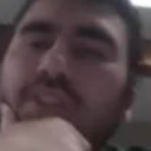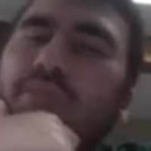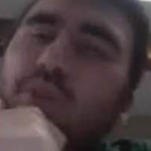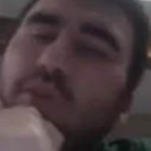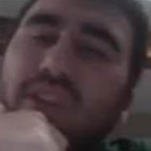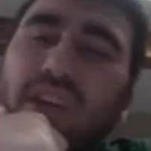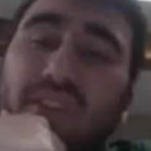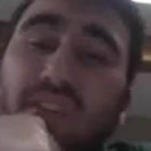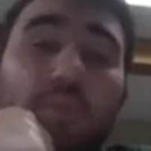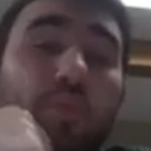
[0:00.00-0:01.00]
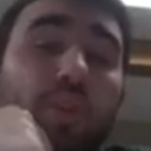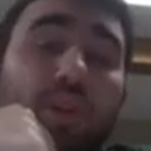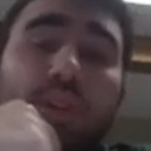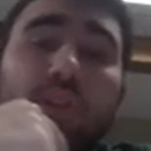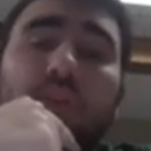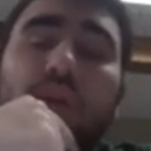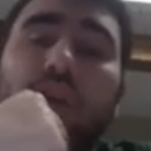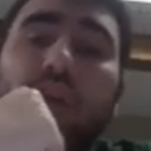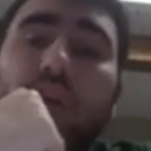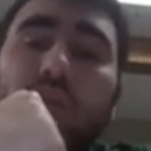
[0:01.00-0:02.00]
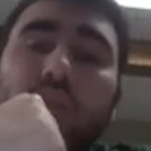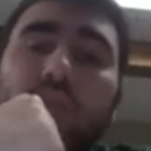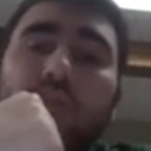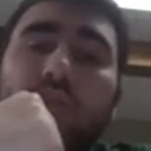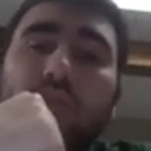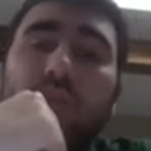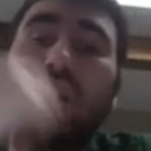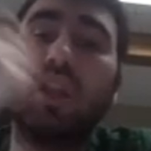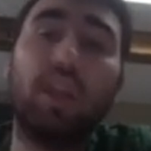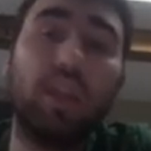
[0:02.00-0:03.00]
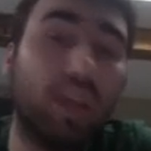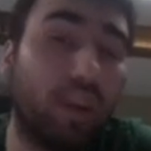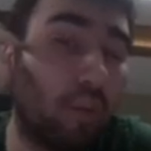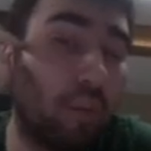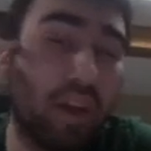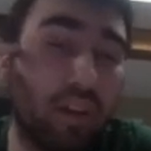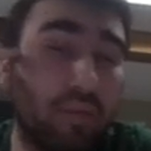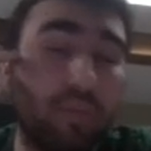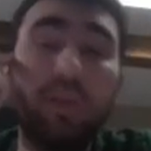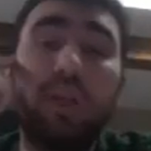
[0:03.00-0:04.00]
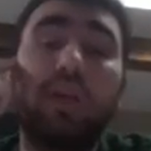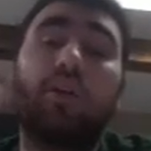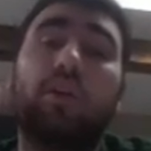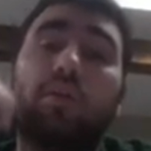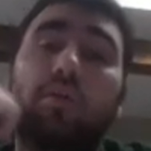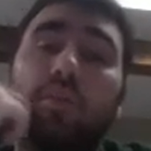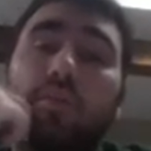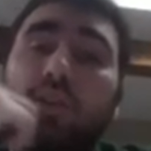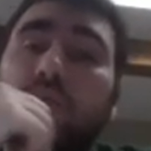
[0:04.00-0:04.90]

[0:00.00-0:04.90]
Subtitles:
on both sides of the board, endgames here should be a little better for me, with the bishop